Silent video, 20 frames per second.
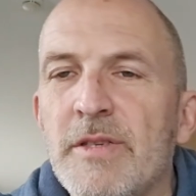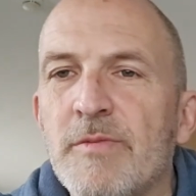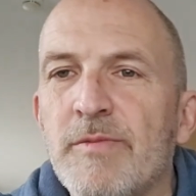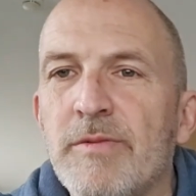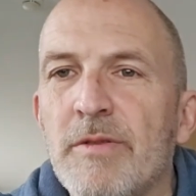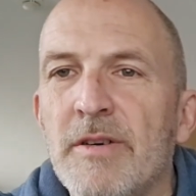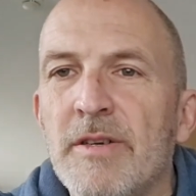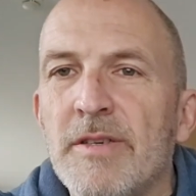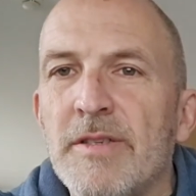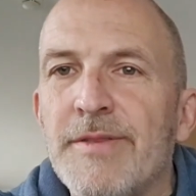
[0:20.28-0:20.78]

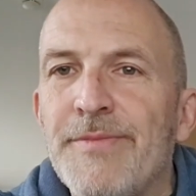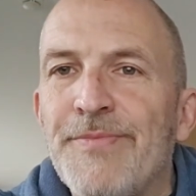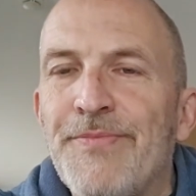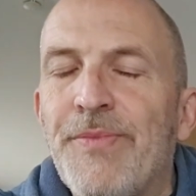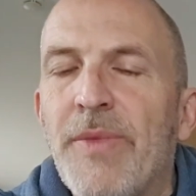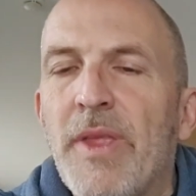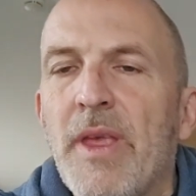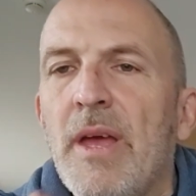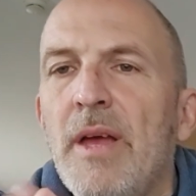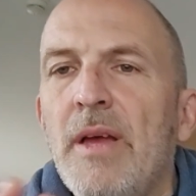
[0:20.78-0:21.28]
Explorers.
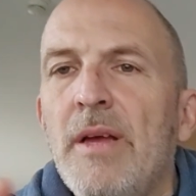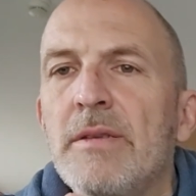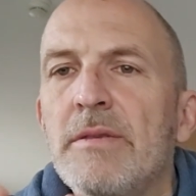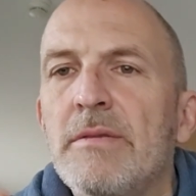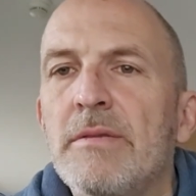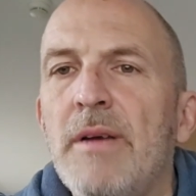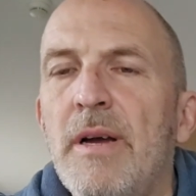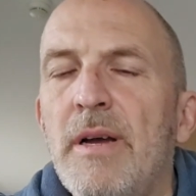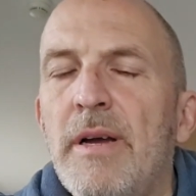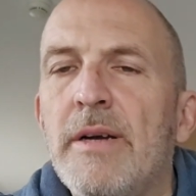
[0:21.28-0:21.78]

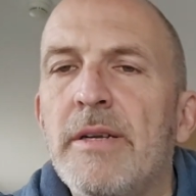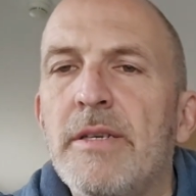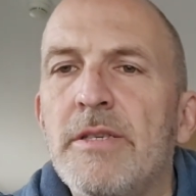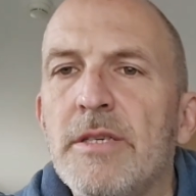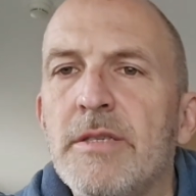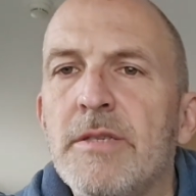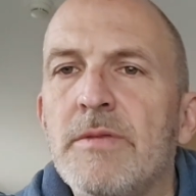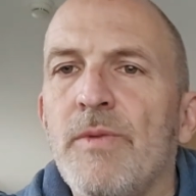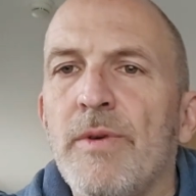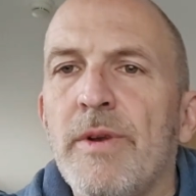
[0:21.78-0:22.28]
Today I
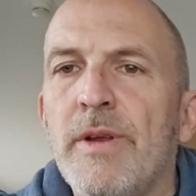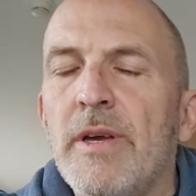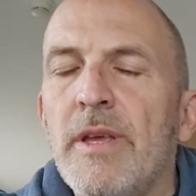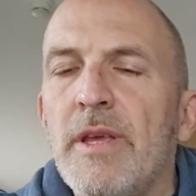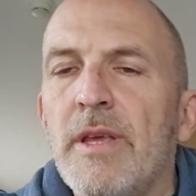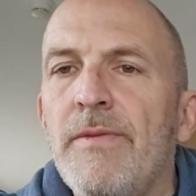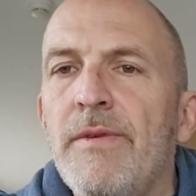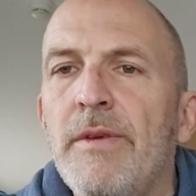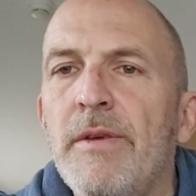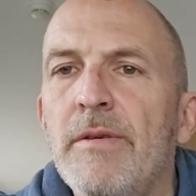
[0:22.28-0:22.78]
just want to
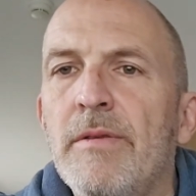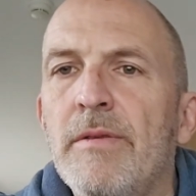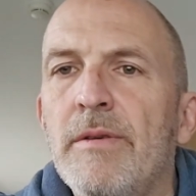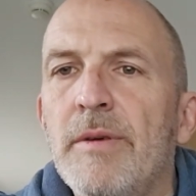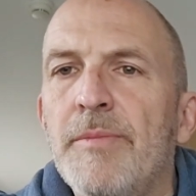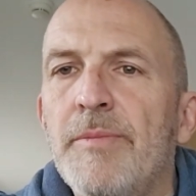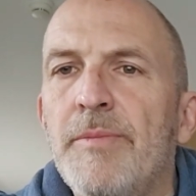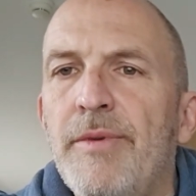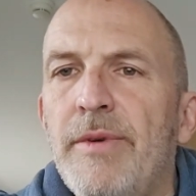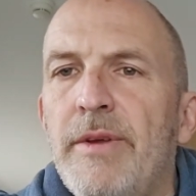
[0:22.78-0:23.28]
give you
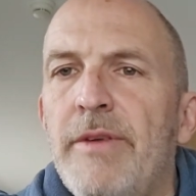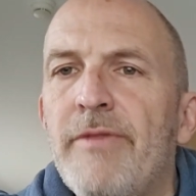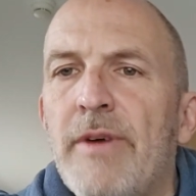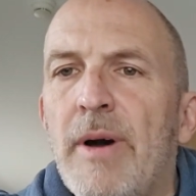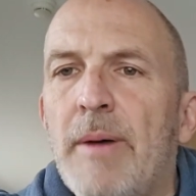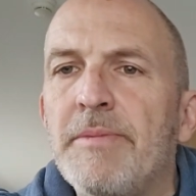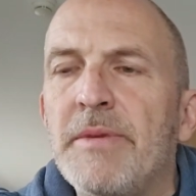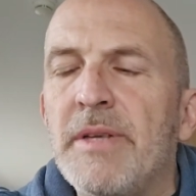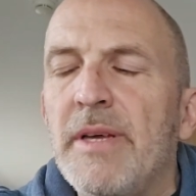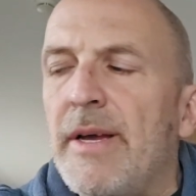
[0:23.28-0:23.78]
a brief
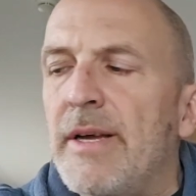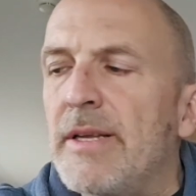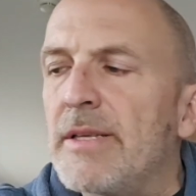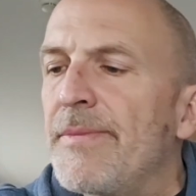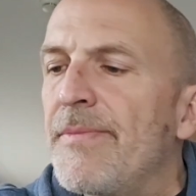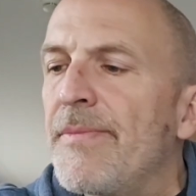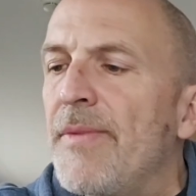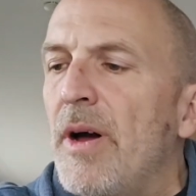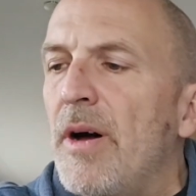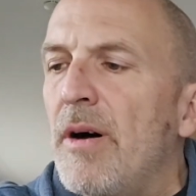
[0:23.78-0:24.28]
update
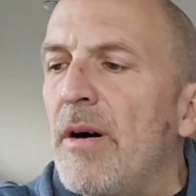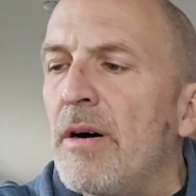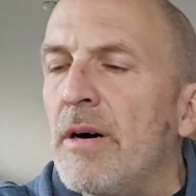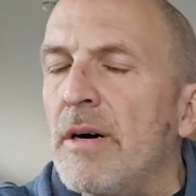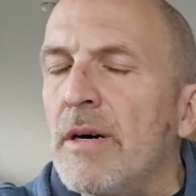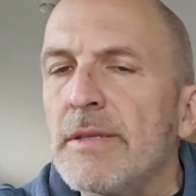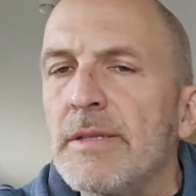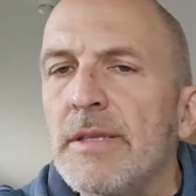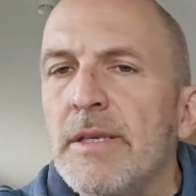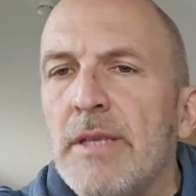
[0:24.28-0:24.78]

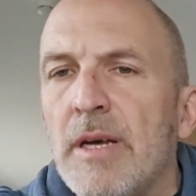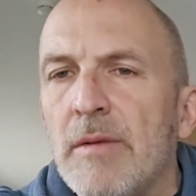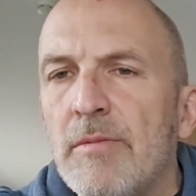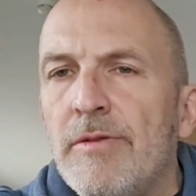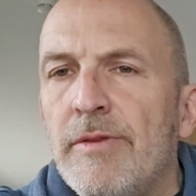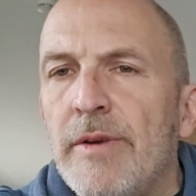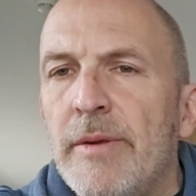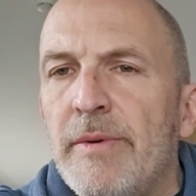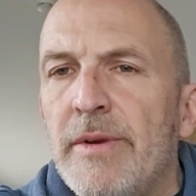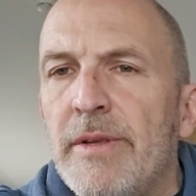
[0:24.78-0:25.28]
on the double
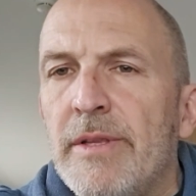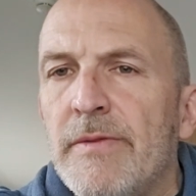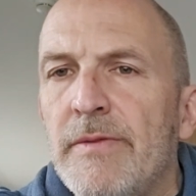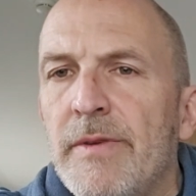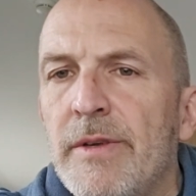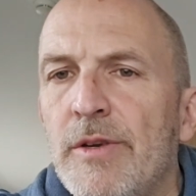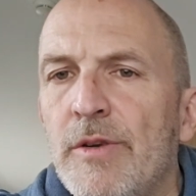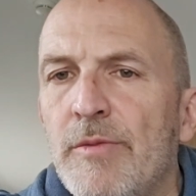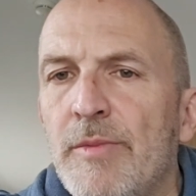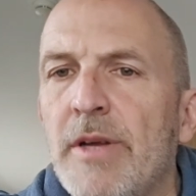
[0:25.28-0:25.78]
rebreather
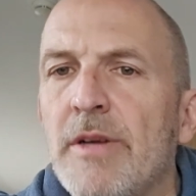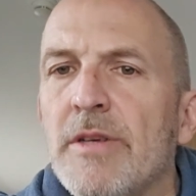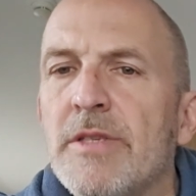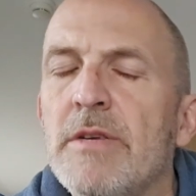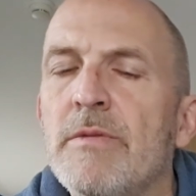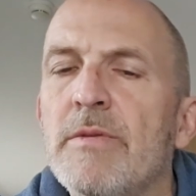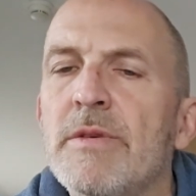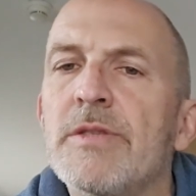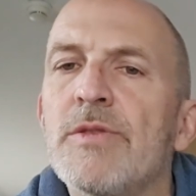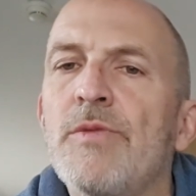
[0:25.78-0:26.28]
video because
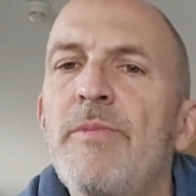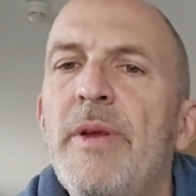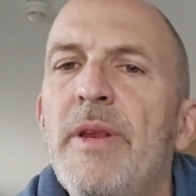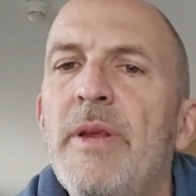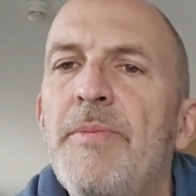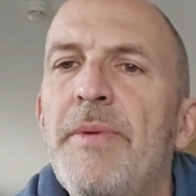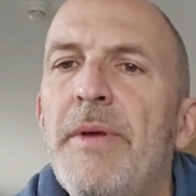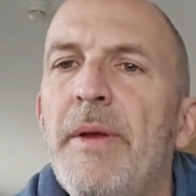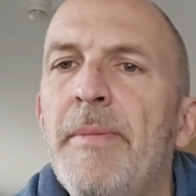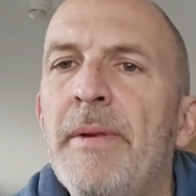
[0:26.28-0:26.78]
there were so
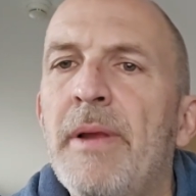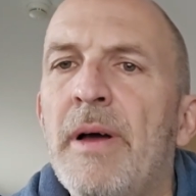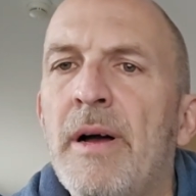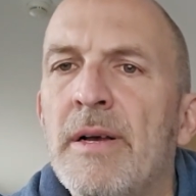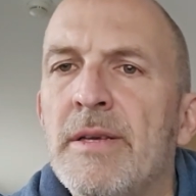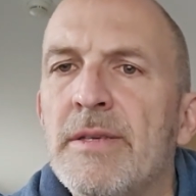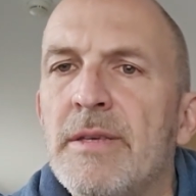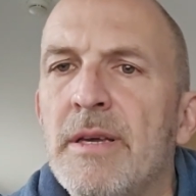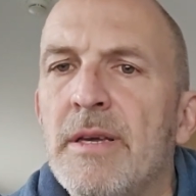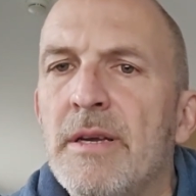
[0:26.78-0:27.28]
many people
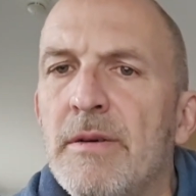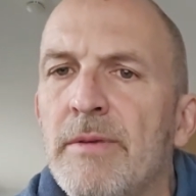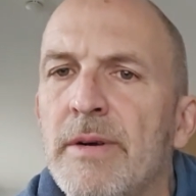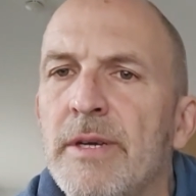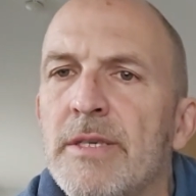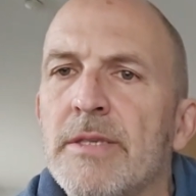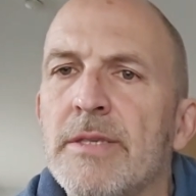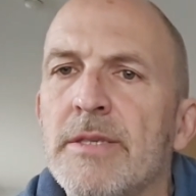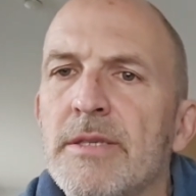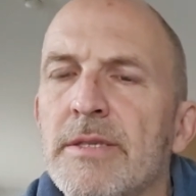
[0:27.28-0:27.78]
asking
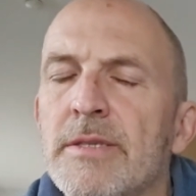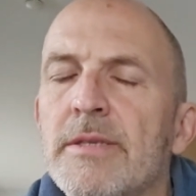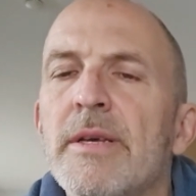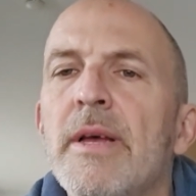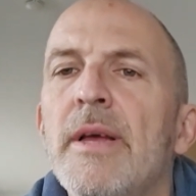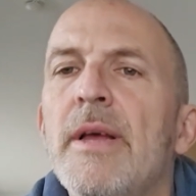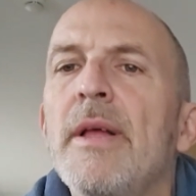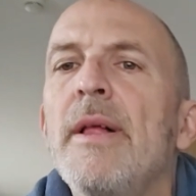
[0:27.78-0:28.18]
questions